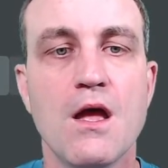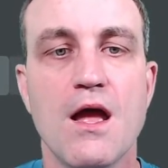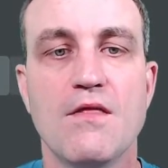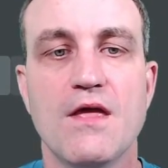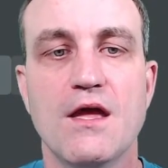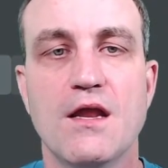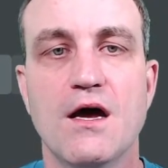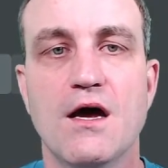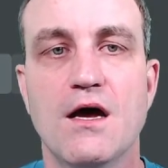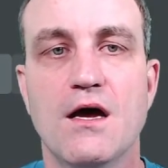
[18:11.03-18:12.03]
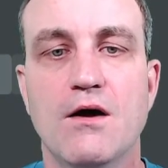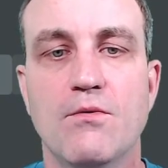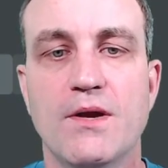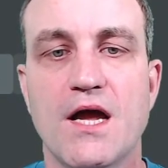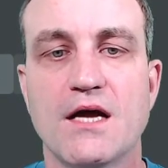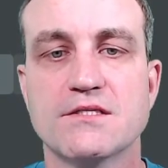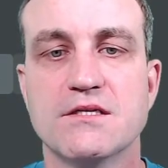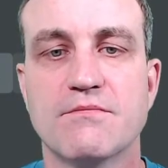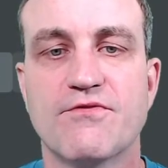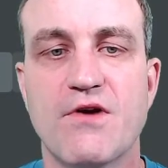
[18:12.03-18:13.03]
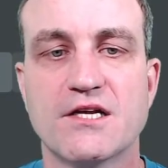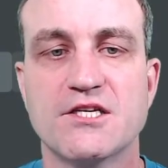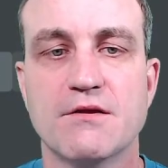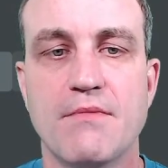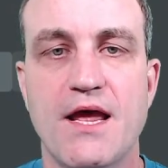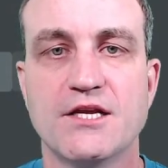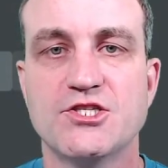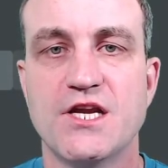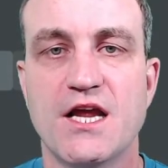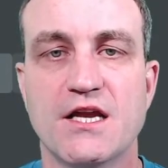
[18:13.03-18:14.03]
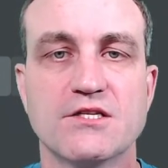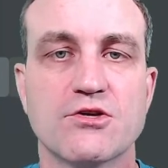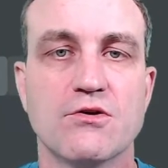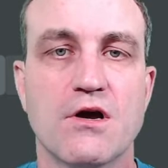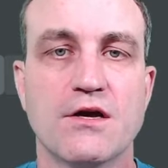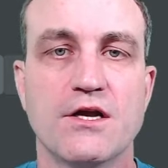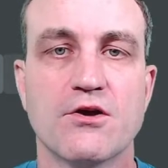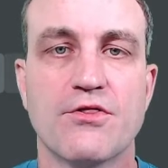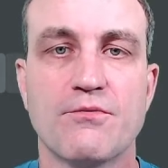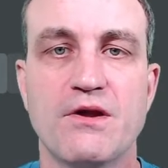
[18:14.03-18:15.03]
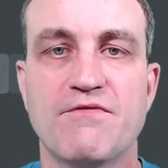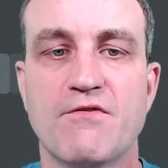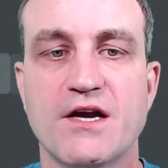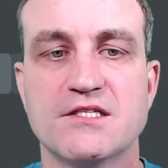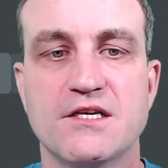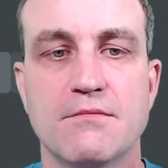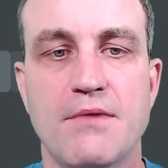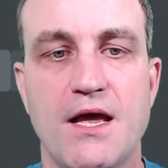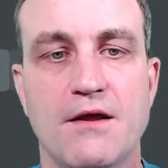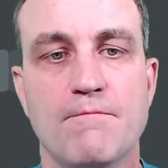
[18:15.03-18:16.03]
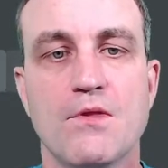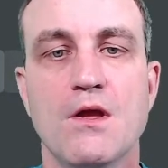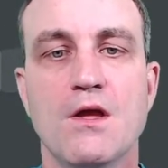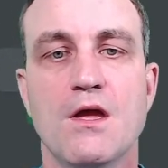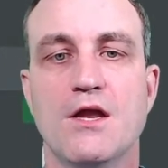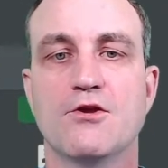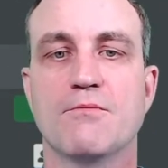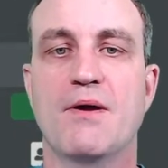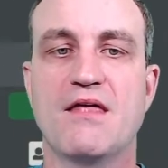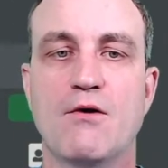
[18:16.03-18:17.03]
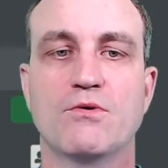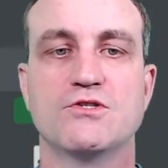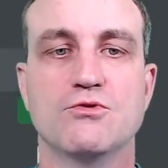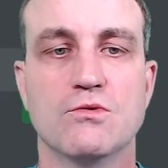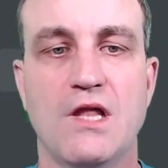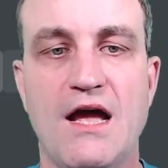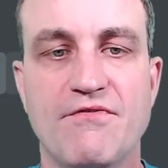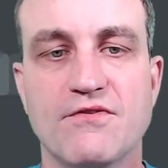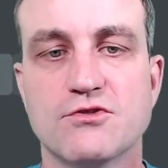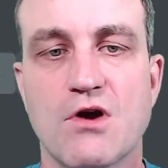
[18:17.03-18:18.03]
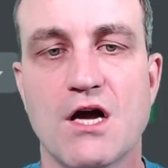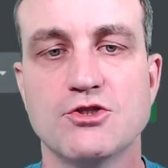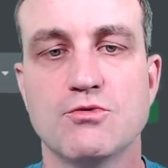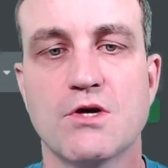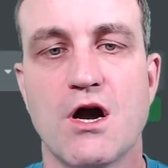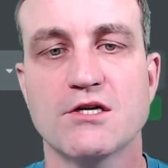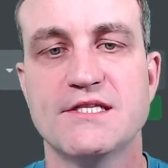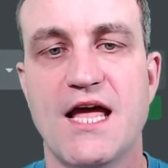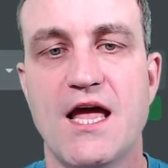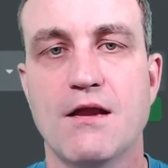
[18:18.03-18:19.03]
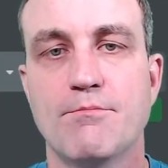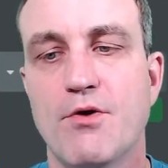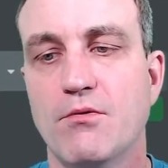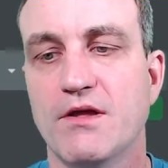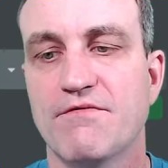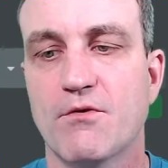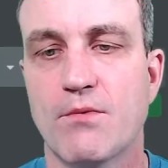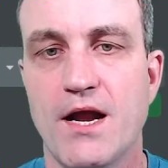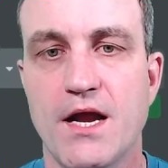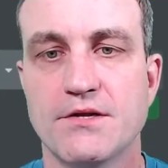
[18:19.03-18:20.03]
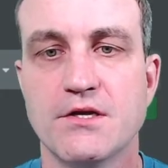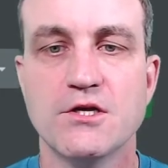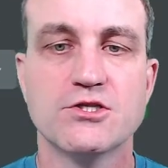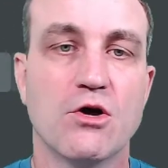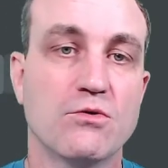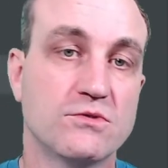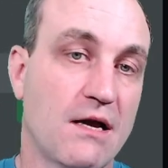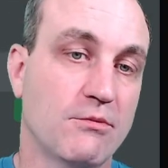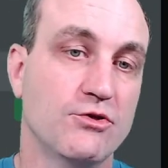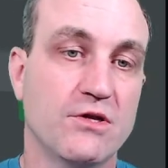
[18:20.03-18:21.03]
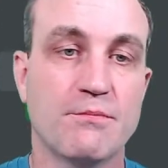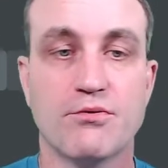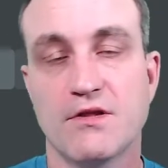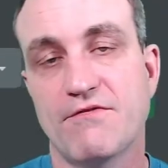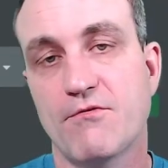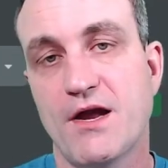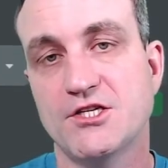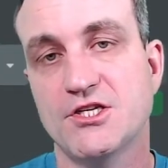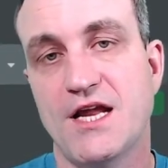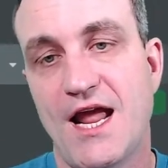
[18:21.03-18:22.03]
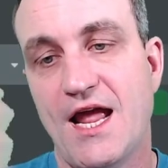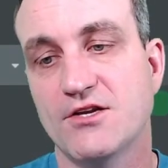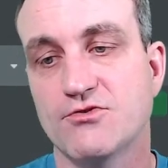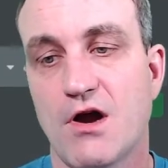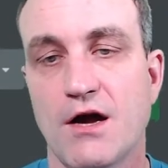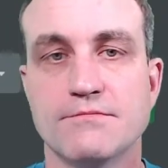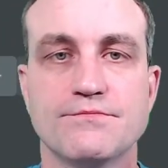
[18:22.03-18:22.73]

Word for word: And then we got some Phyrexian mana shenanigans going on here. 3 Phyrexian mana, and you can pay that with 2 life, draw 2 cards, then proliferate. So double duty, proliferation and draw.